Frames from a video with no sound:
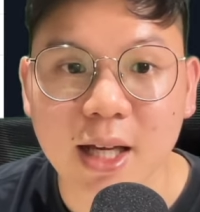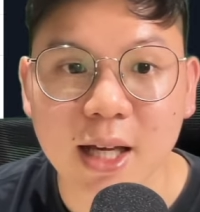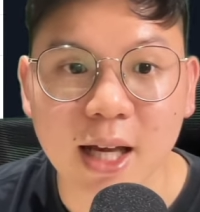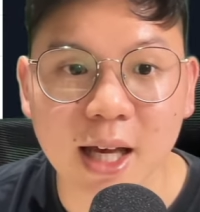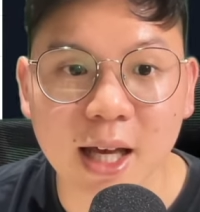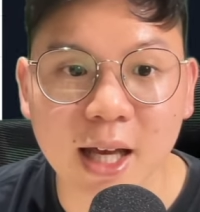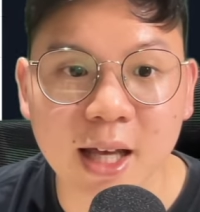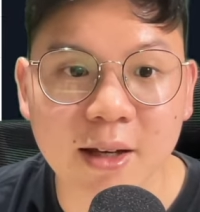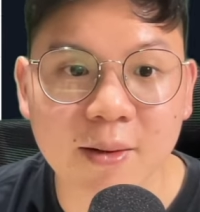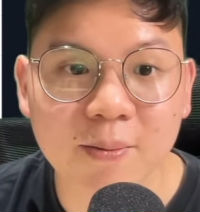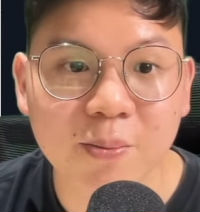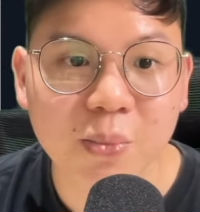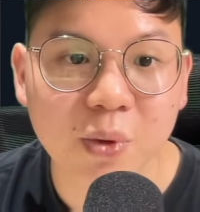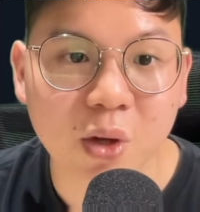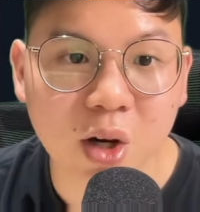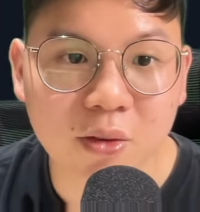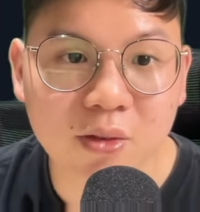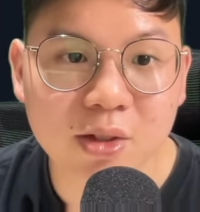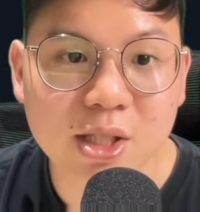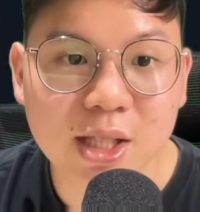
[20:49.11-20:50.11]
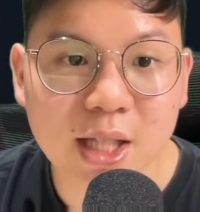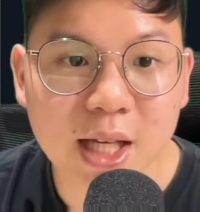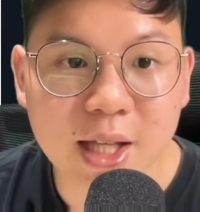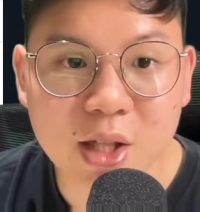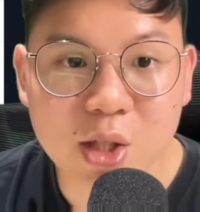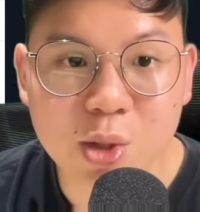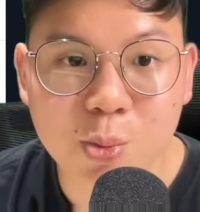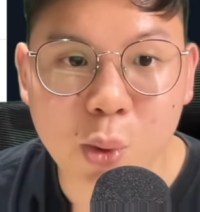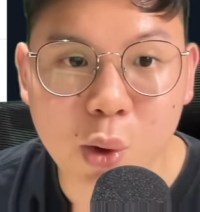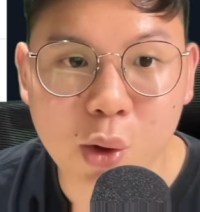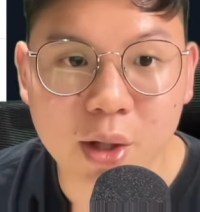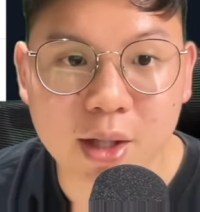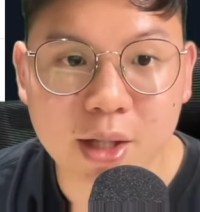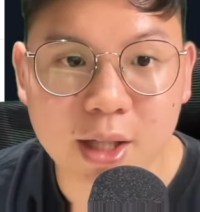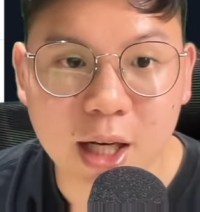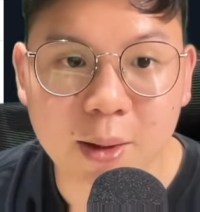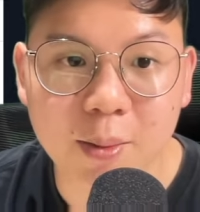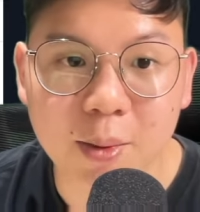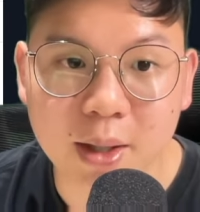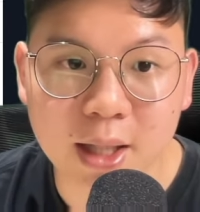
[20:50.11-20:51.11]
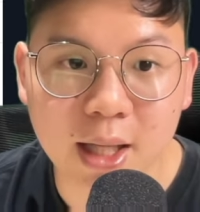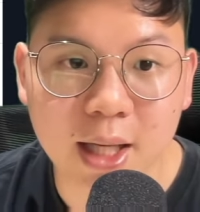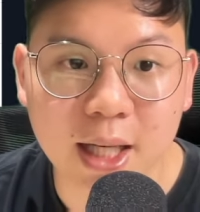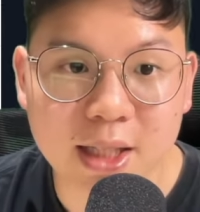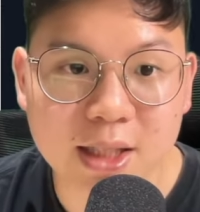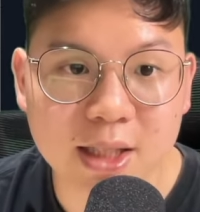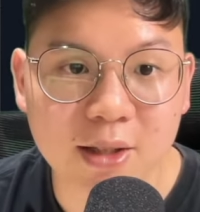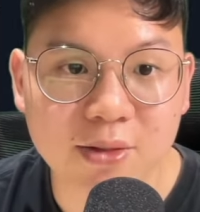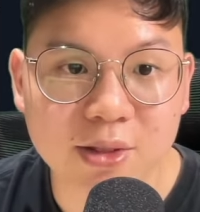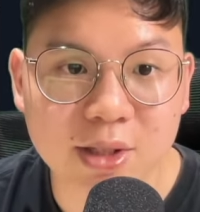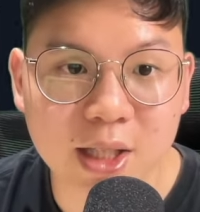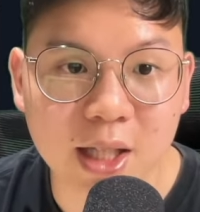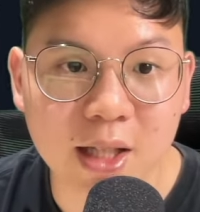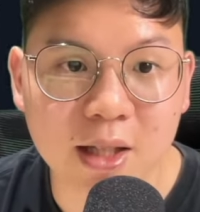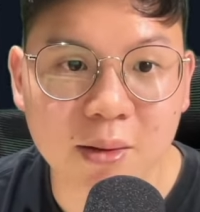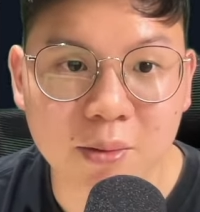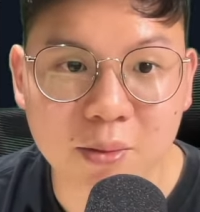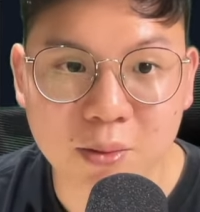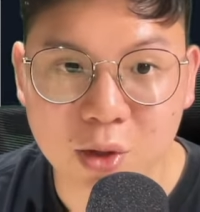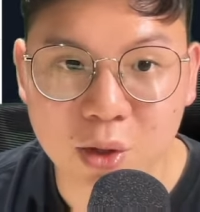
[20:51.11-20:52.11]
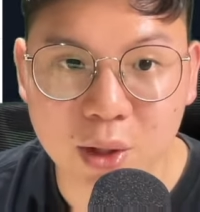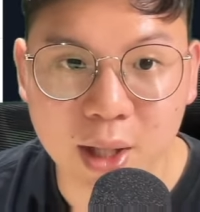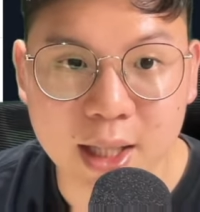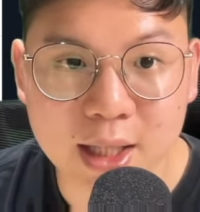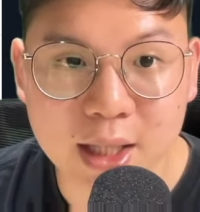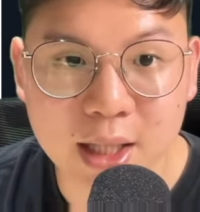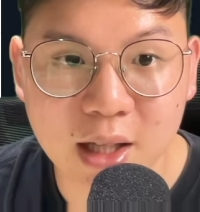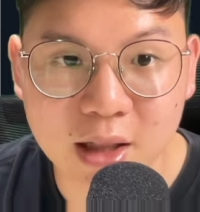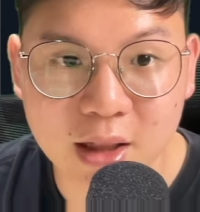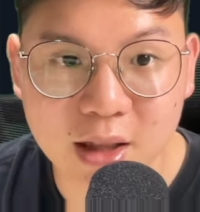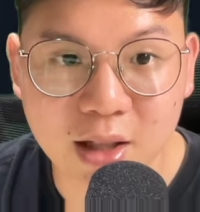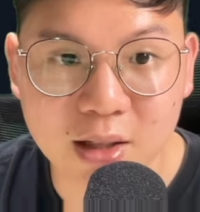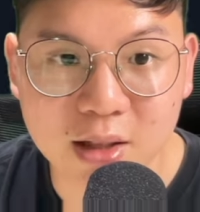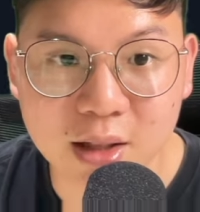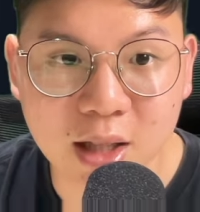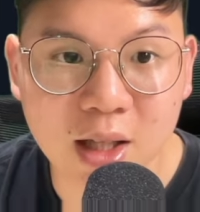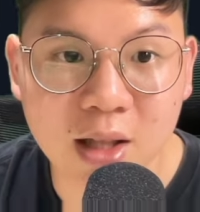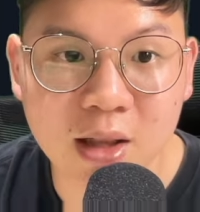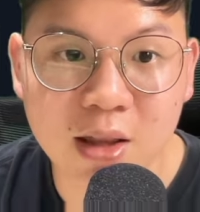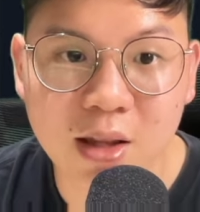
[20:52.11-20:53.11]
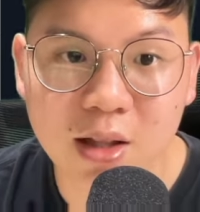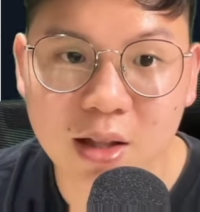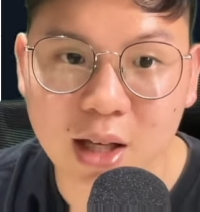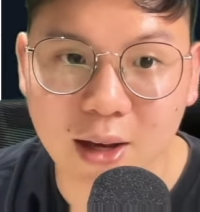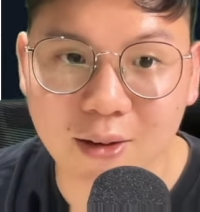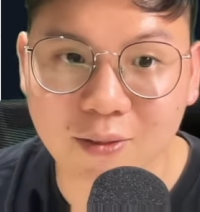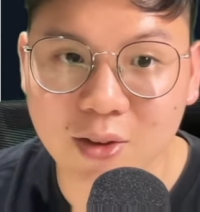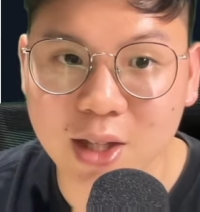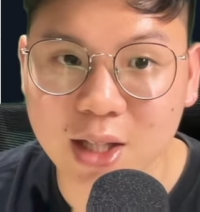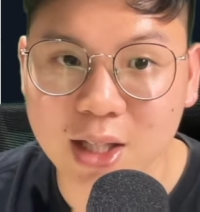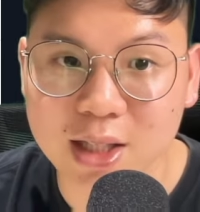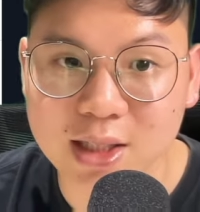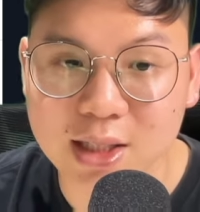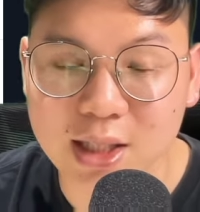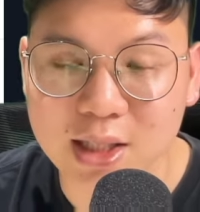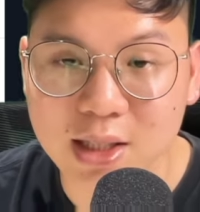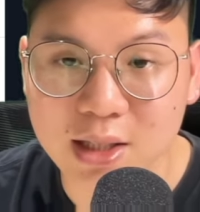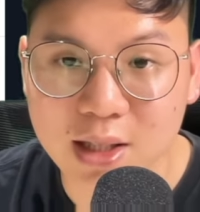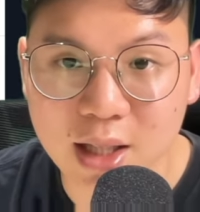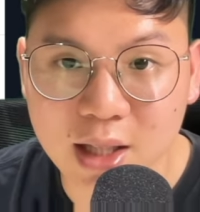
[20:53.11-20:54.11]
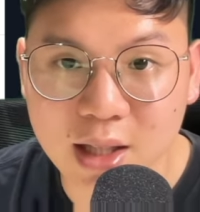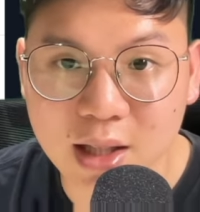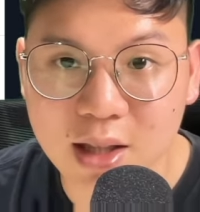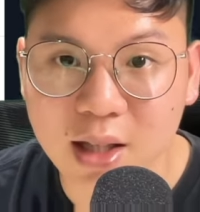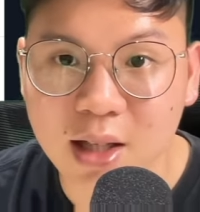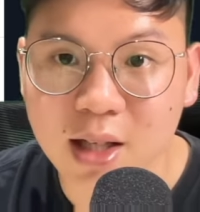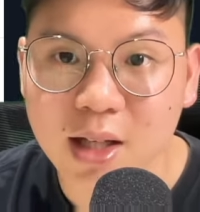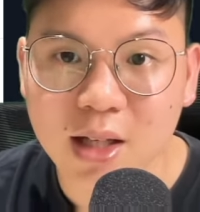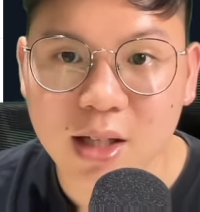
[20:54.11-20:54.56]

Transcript: And obviously at this point in time, again, as I've said, United are 13th, Everton is 16th.